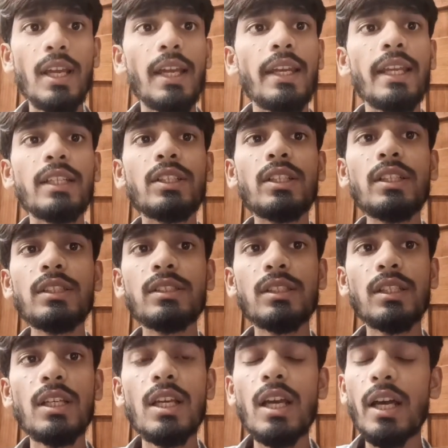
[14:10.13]
Next is
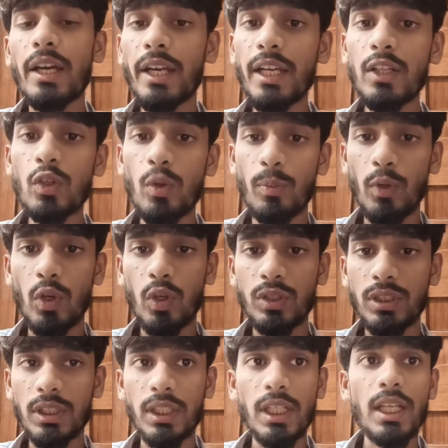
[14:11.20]
ring
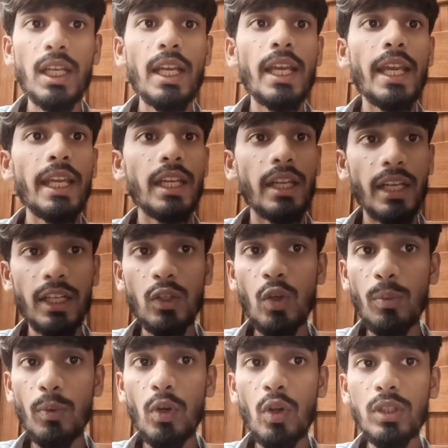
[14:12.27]
topology. In a ring
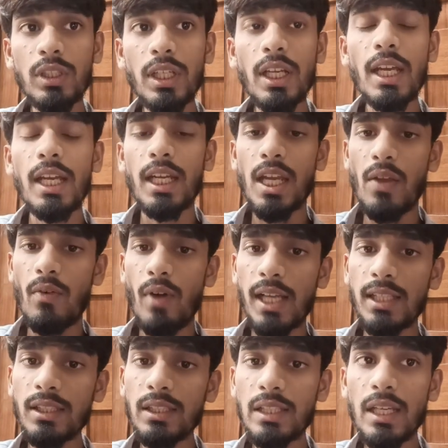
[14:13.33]
topology,
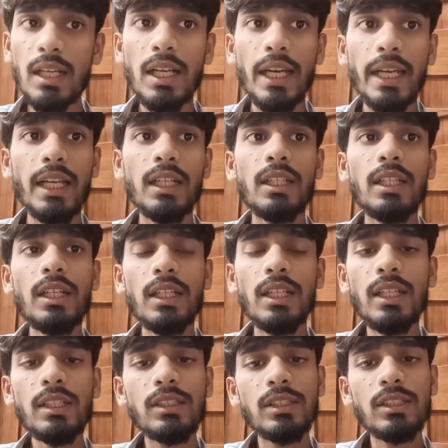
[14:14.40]
devices are connected
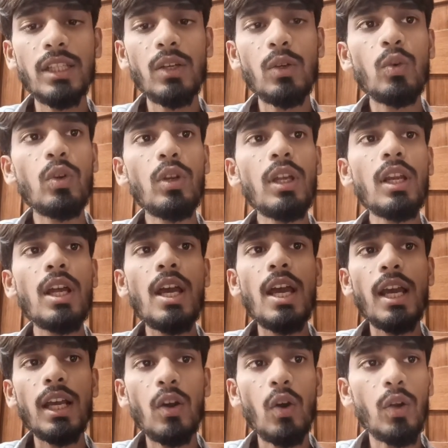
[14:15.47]
in a circular
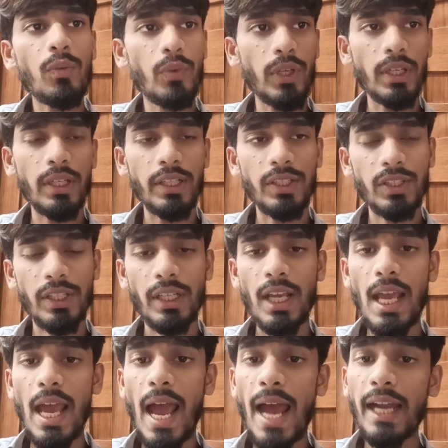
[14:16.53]
configuration
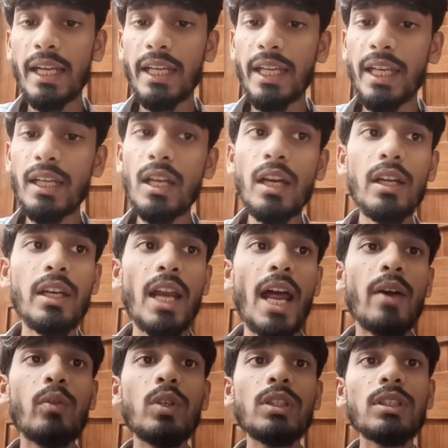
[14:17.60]
and data
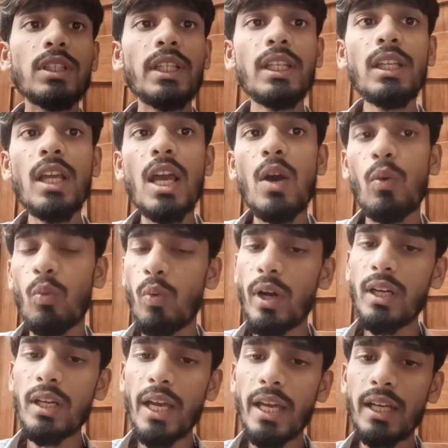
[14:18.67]
travels in
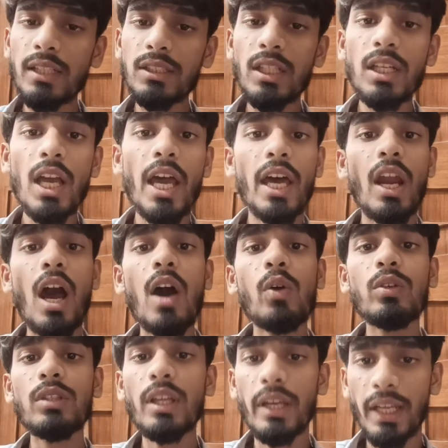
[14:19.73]
one direction
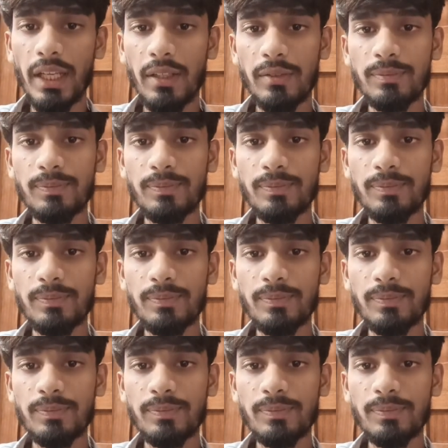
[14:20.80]
around the ring.